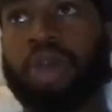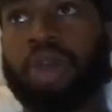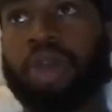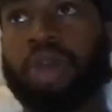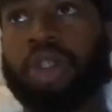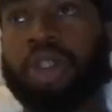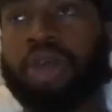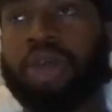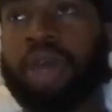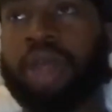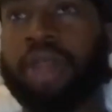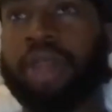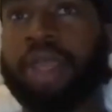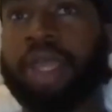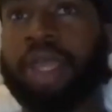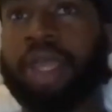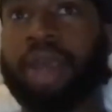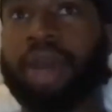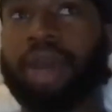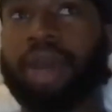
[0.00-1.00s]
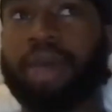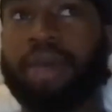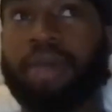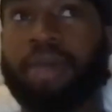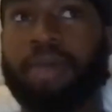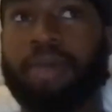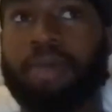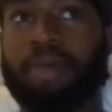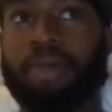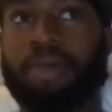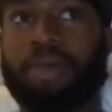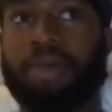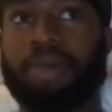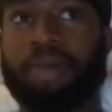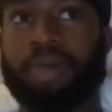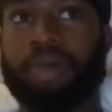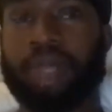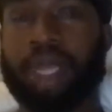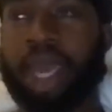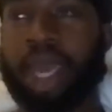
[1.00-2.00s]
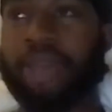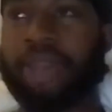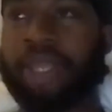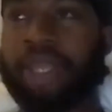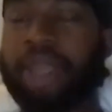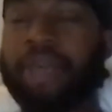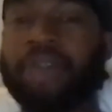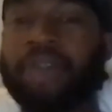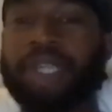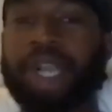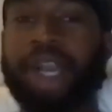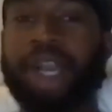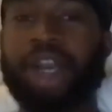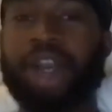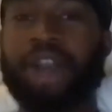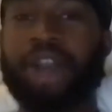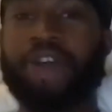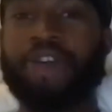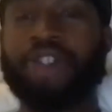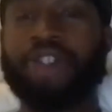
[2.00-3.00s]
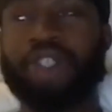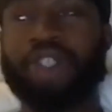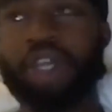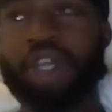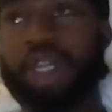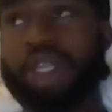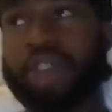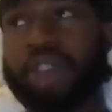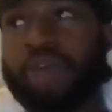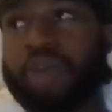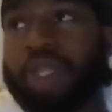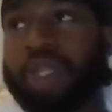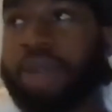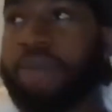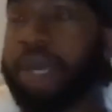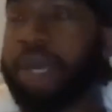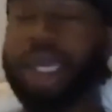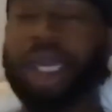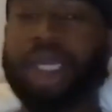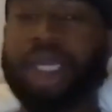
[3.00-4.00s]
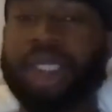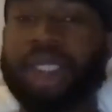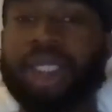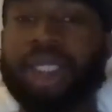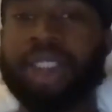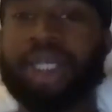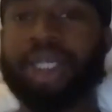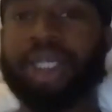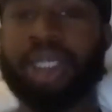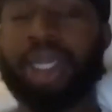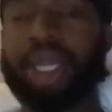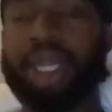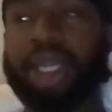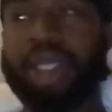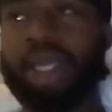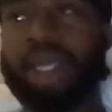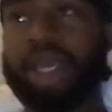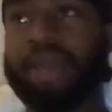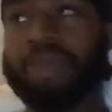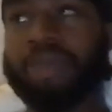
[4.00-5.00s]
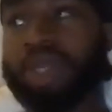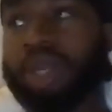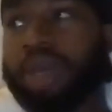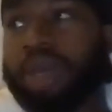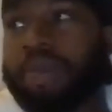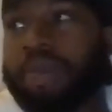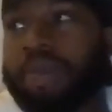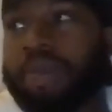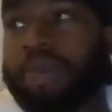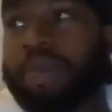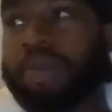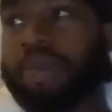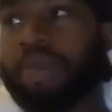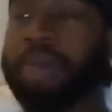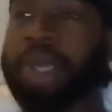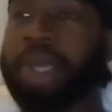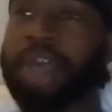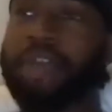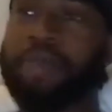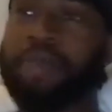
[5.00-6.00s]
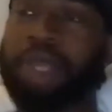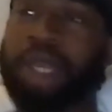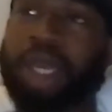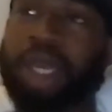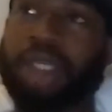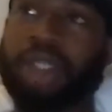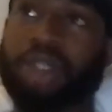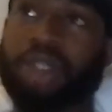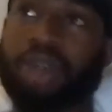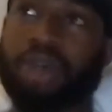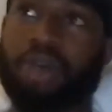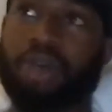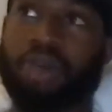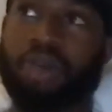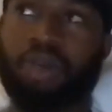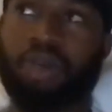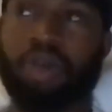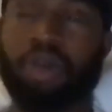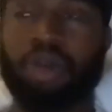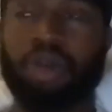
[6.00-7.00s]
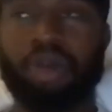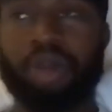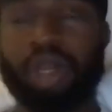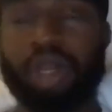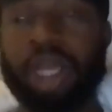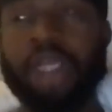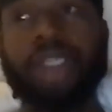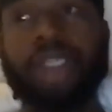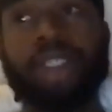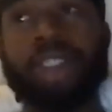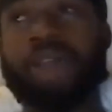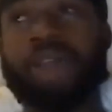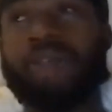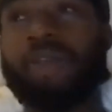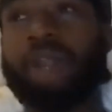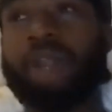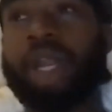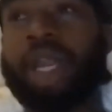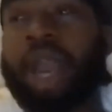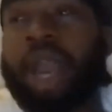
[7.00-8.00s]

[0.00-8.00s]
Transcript: So I think it was like a long journey sort of thing. But yeah, Shins is a nickname, you know what I mean? My mum gave me that. So that's just it really.